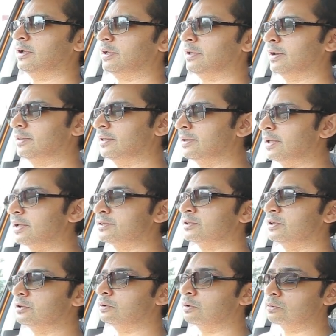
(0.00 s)
And I think that's
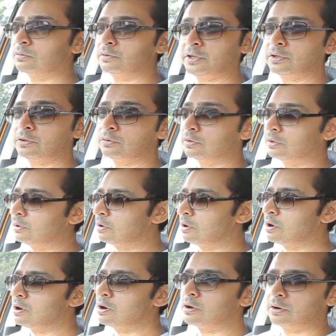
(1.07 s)
really going to take you a
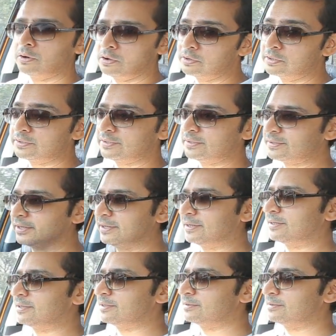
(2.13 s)
long distance ahead.